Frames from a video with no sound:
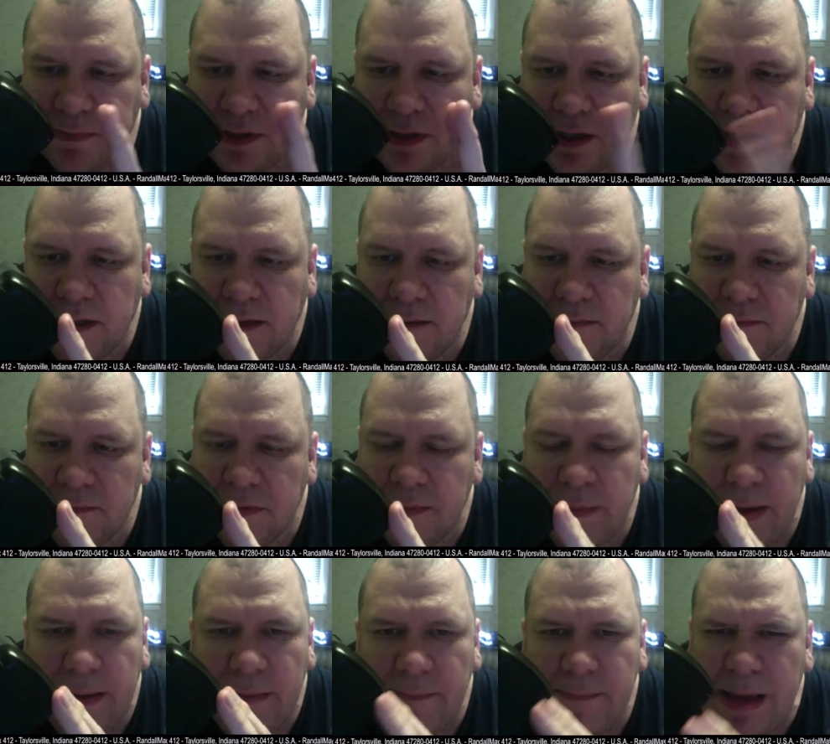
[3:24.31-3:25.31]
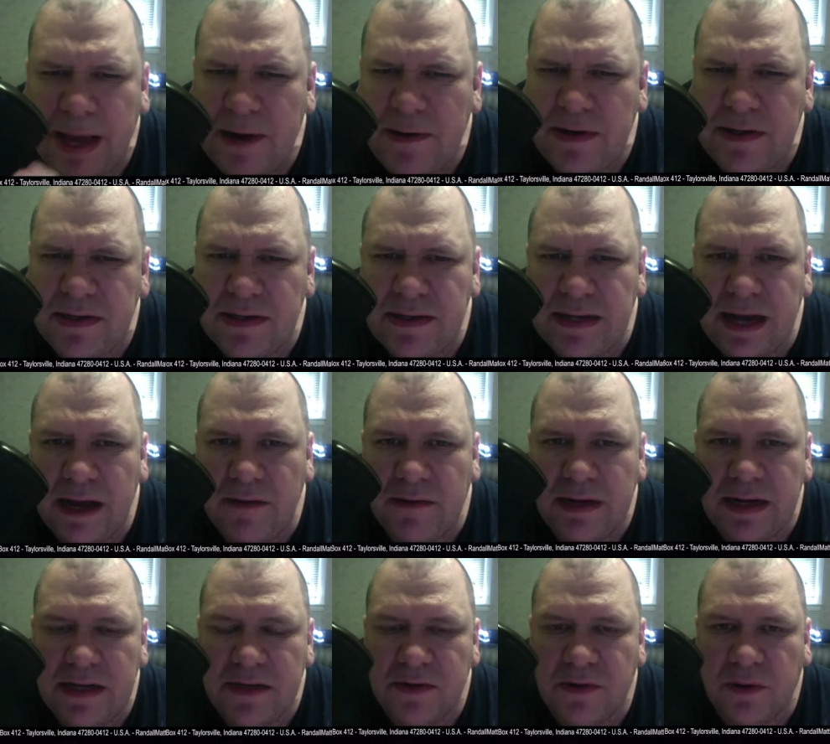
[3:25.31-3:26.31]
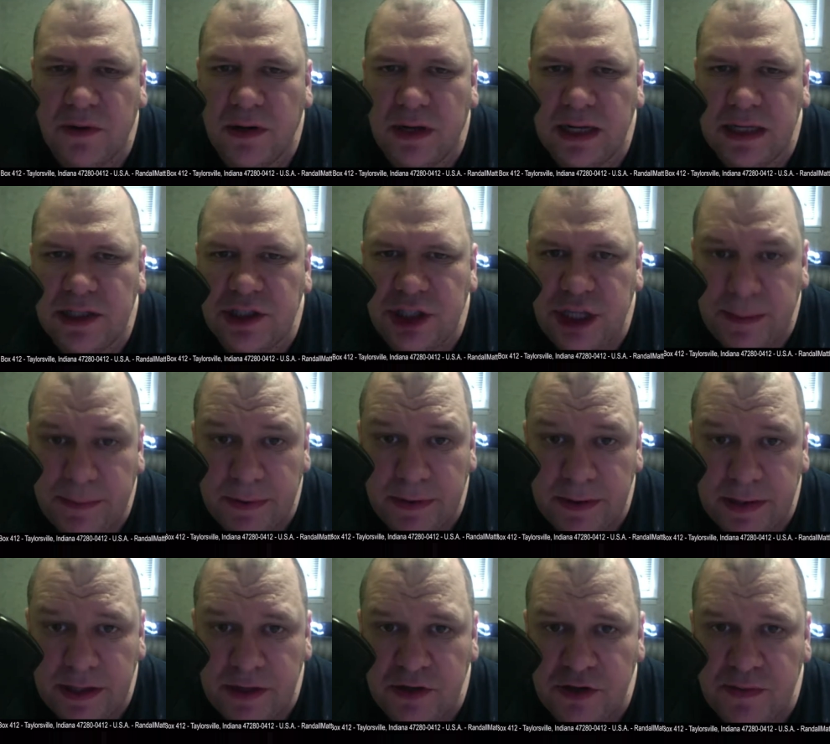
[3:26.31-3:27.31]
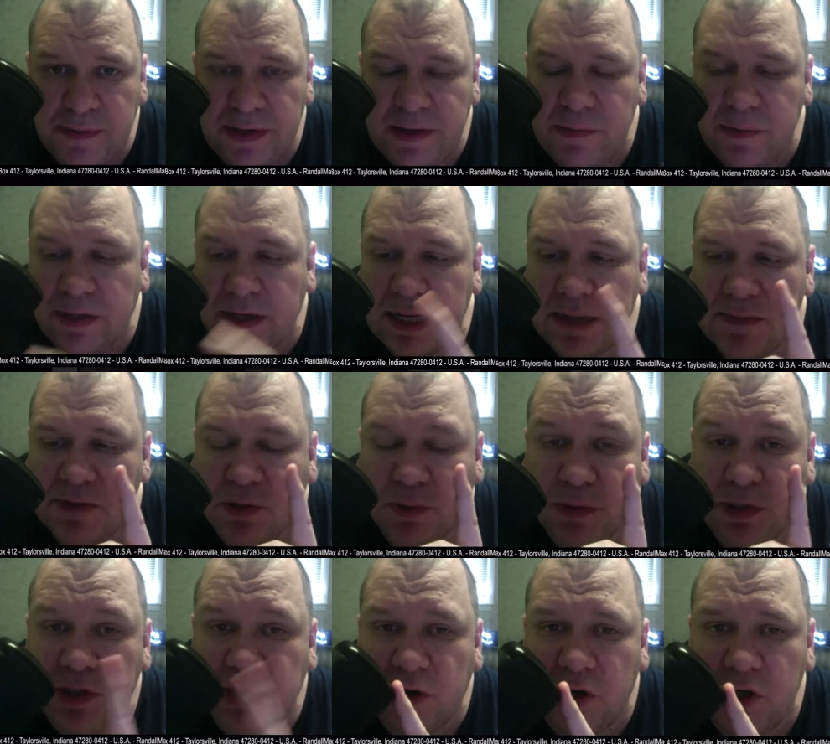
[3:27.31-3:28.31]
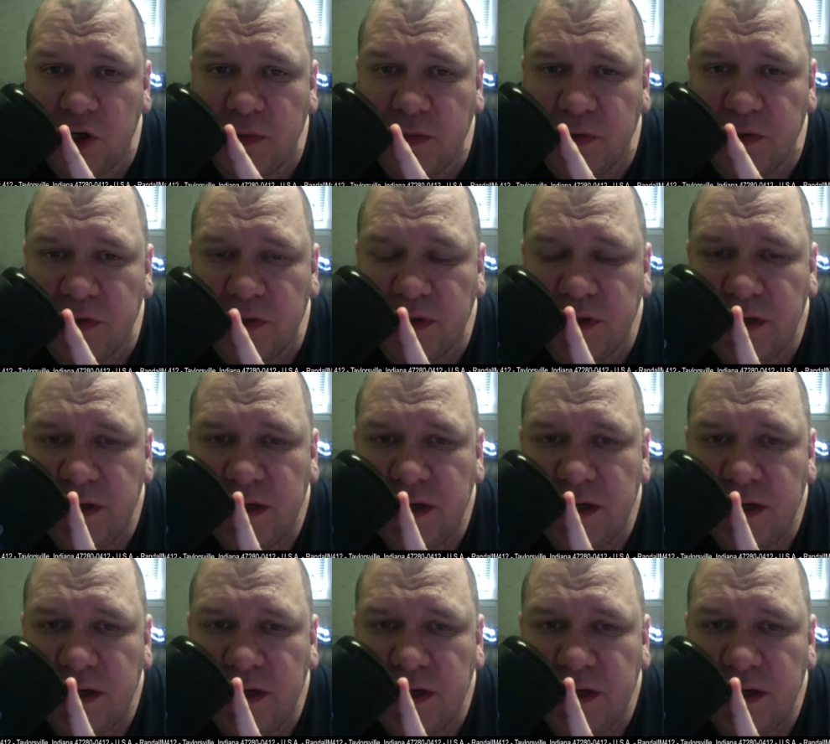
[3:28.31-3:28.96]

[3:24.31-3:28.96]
Um, the ba batteries nowadays are a lot cheaper than they used to be when it comes to rechargeables.